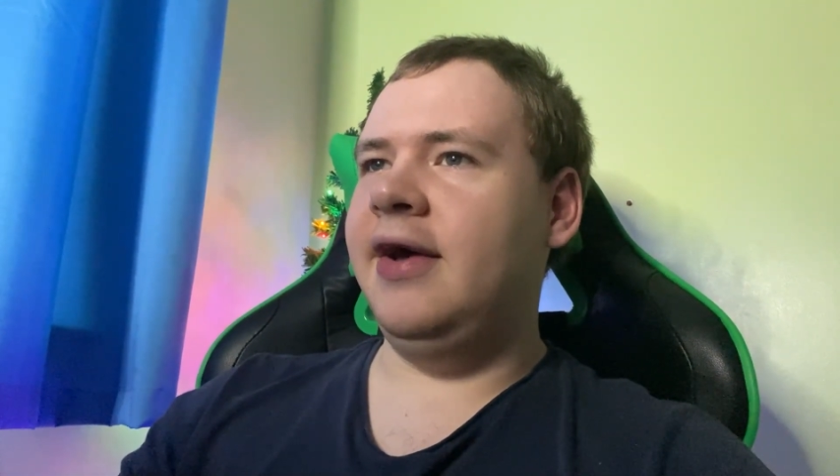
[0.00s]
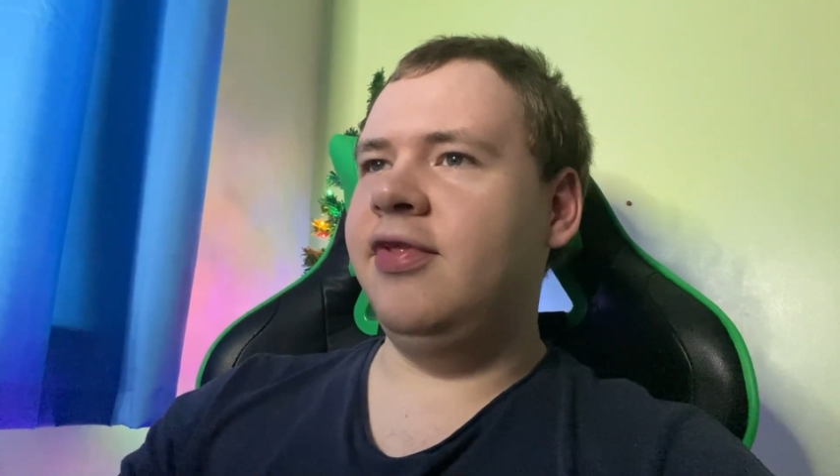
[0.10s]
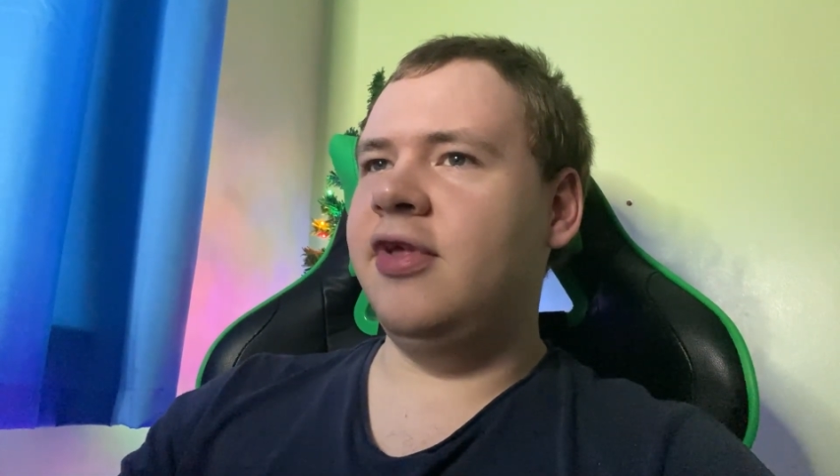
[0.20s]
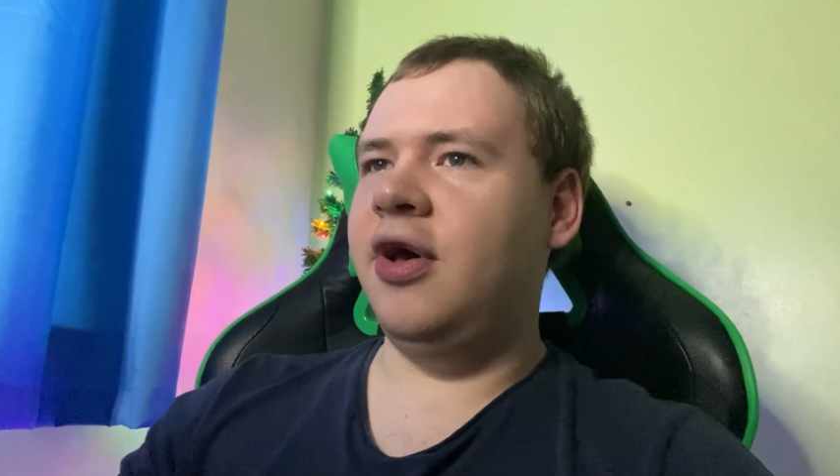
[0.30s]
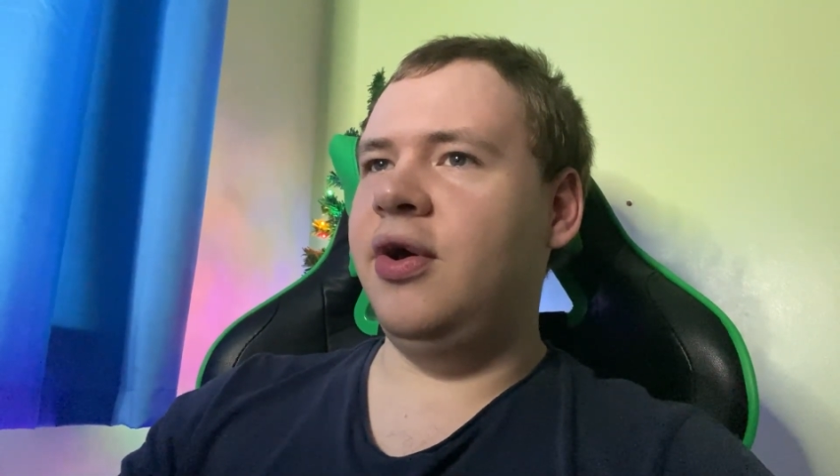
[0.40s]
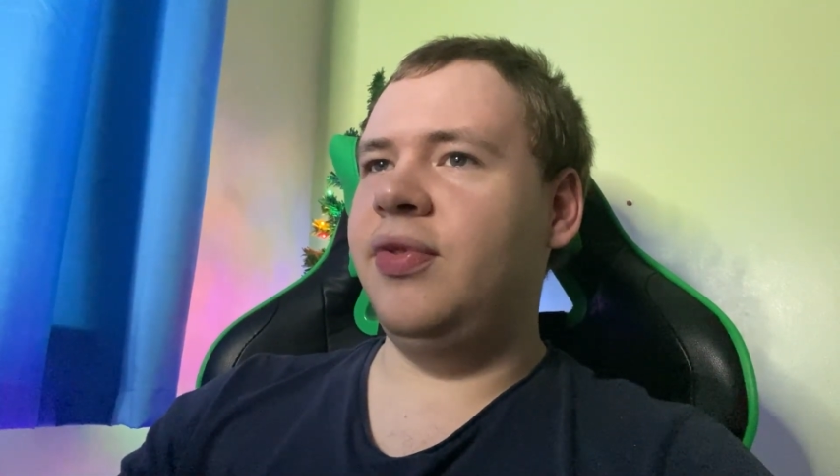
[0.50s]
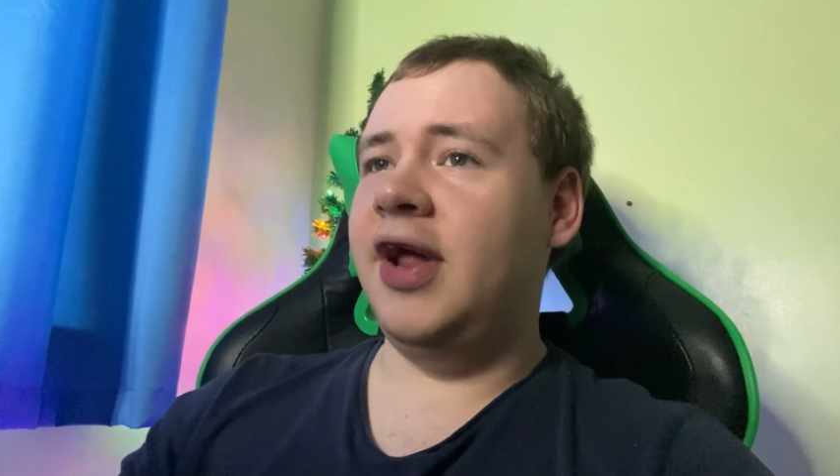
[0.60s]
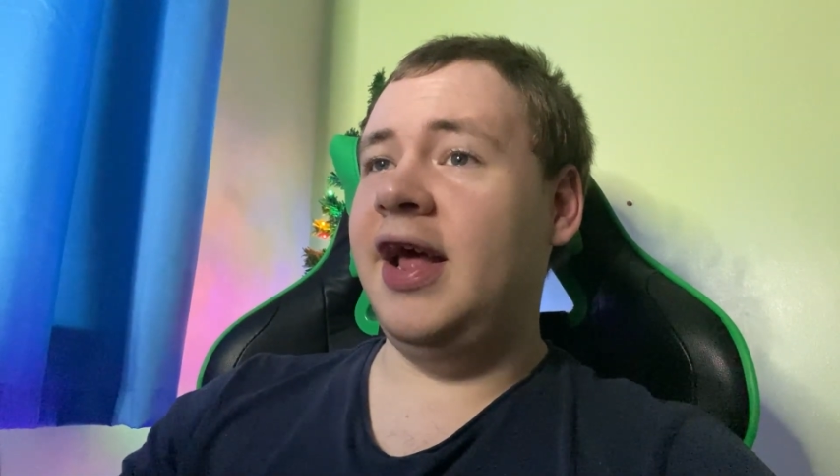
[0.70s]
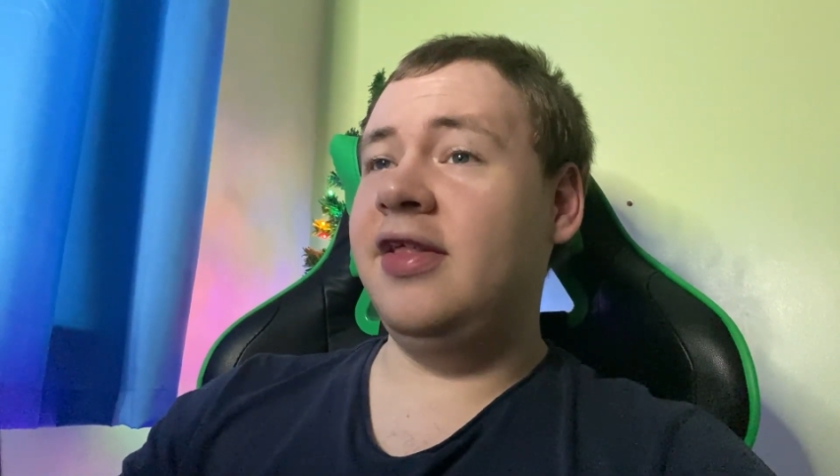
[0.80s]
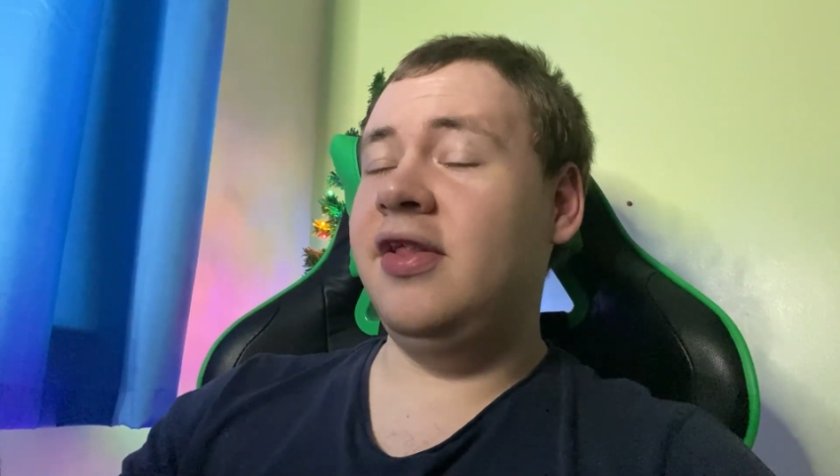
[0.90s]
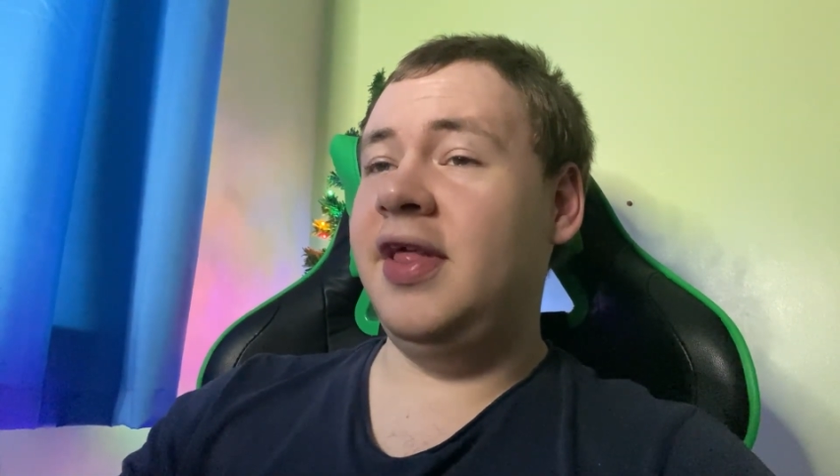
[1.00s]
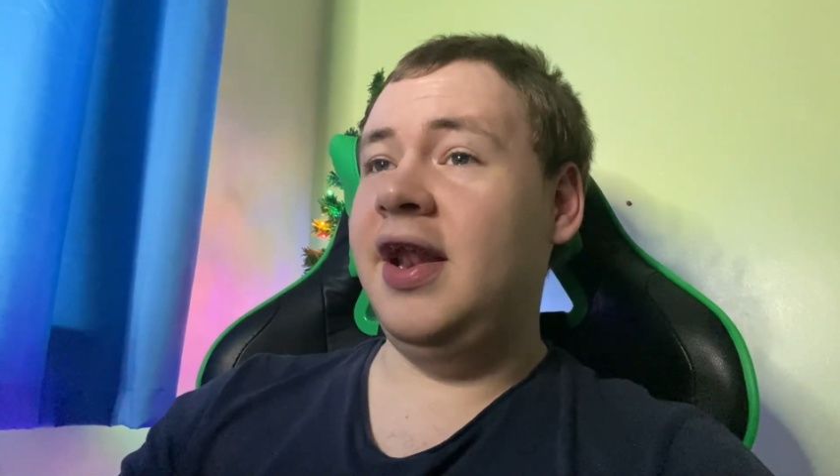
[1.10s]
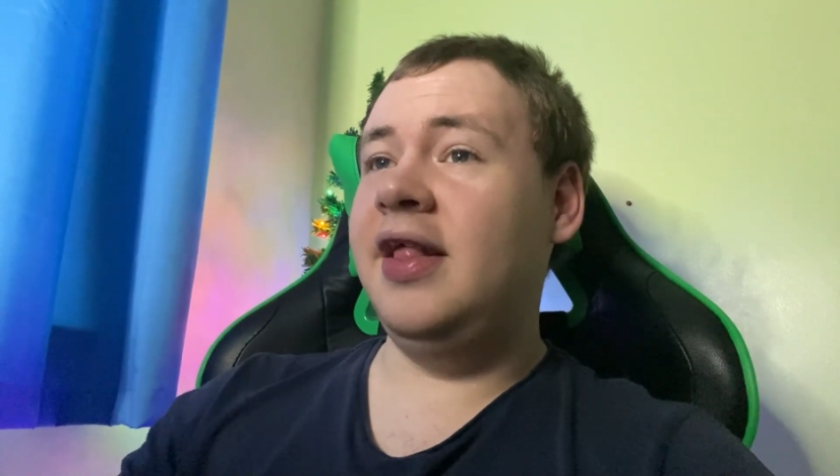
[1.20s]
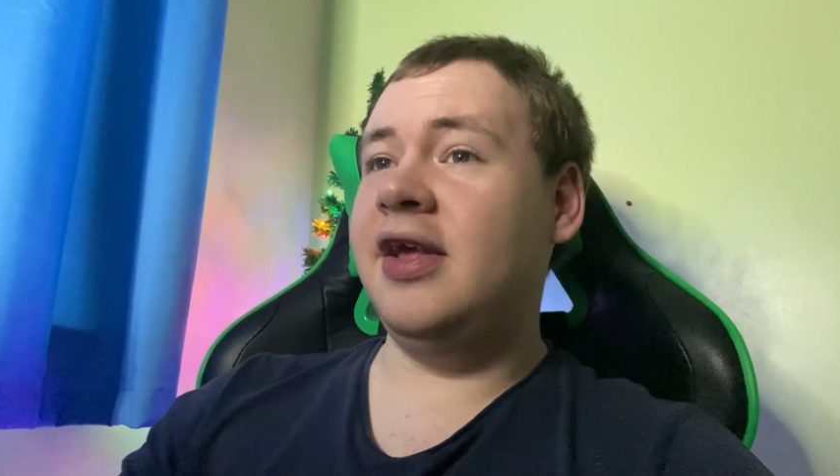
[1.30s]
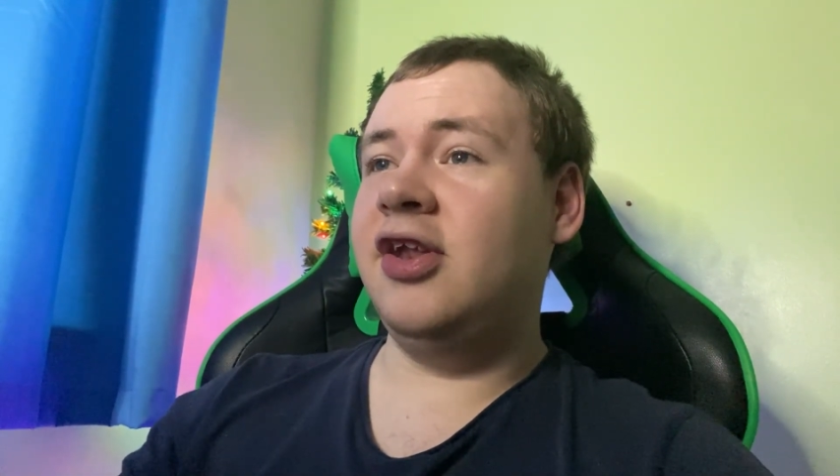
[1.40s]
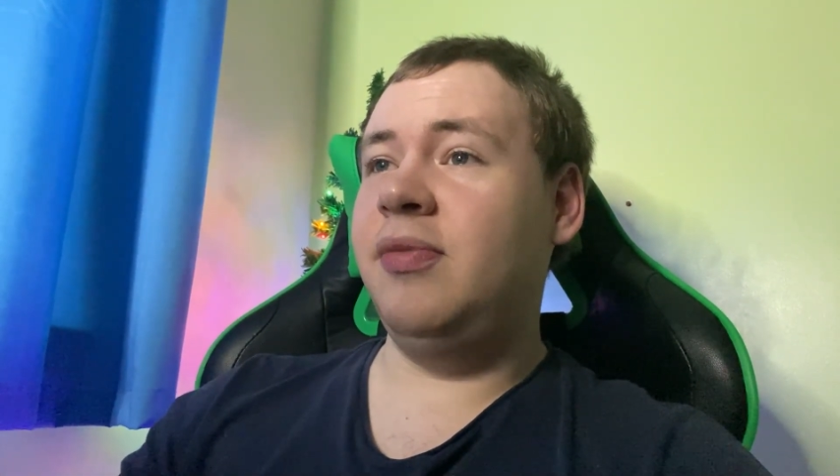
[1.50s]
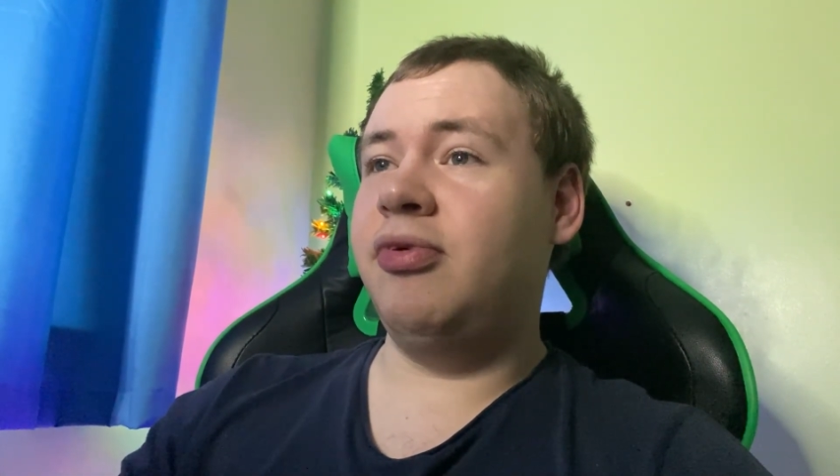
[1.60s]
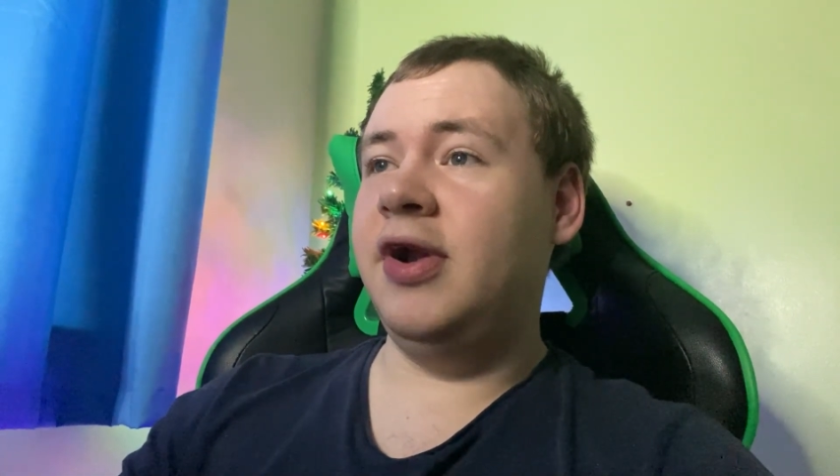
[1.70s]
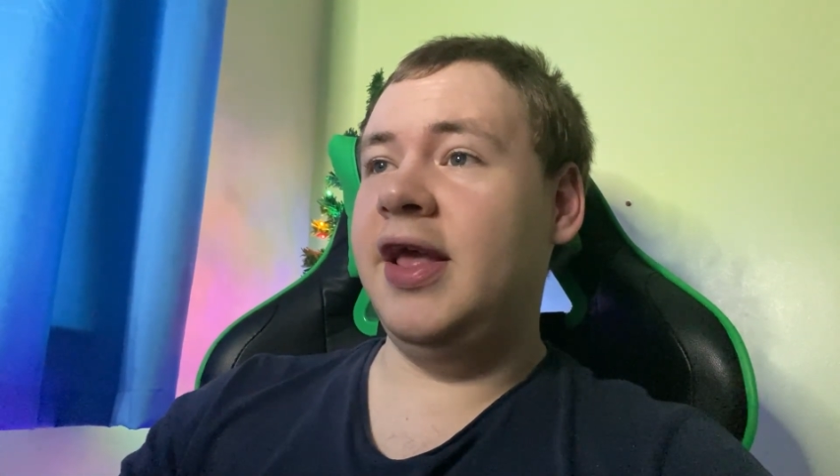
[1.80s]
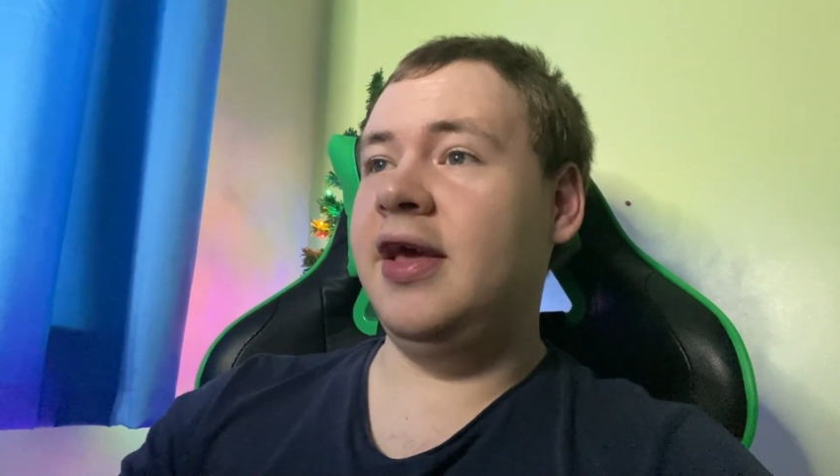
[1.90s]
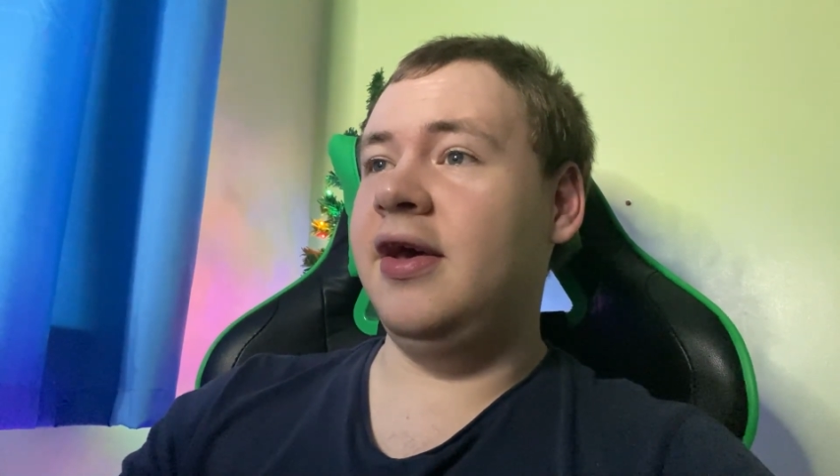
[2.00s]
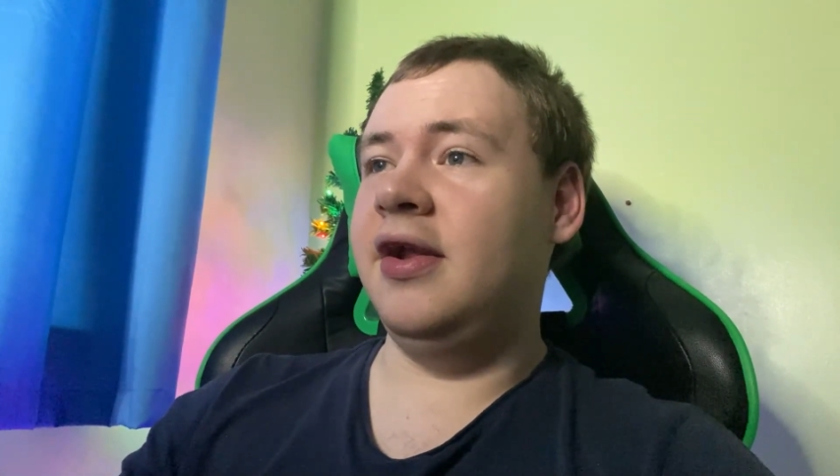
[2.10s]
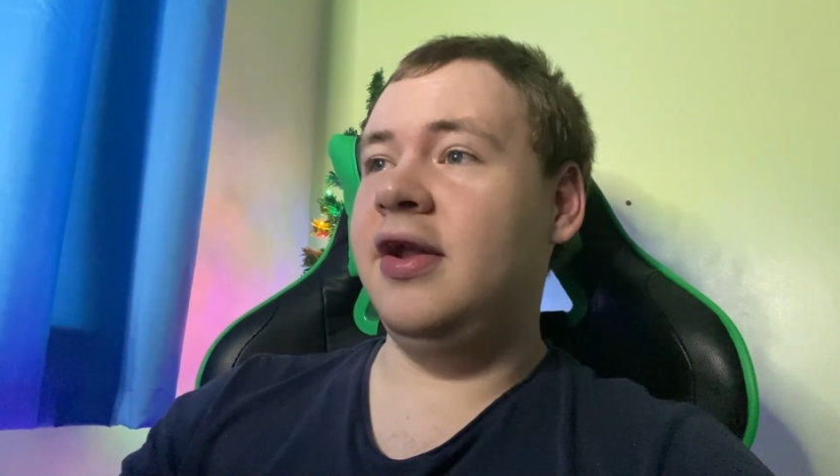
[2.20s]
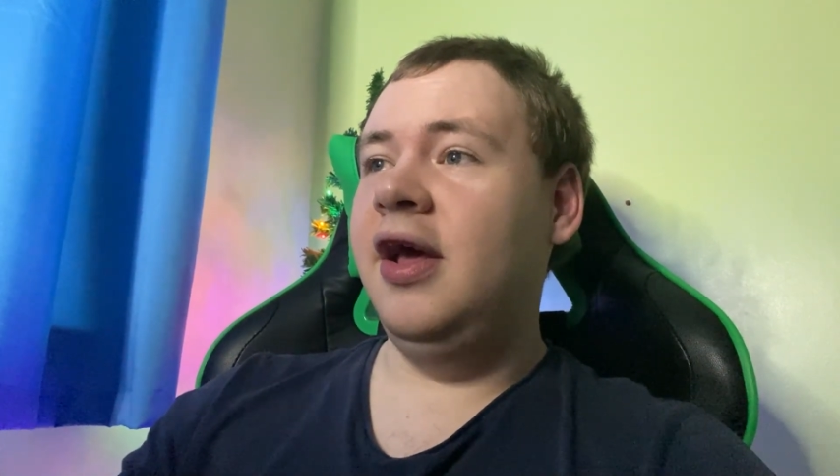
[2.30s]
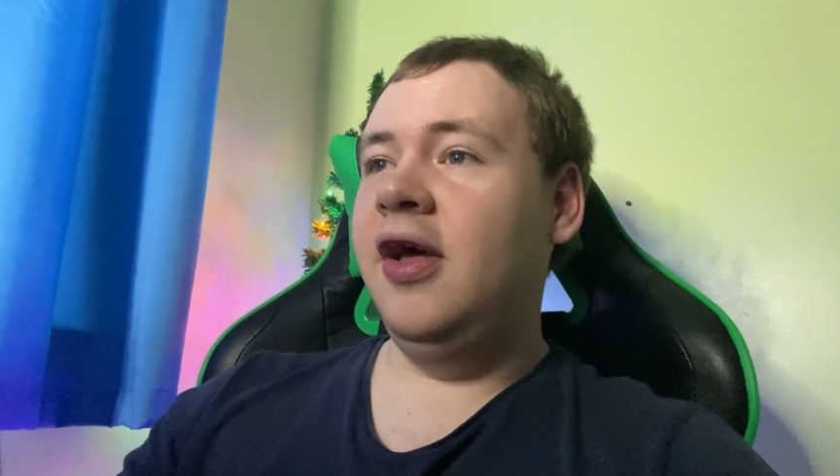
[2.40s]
so that is actually pretty good.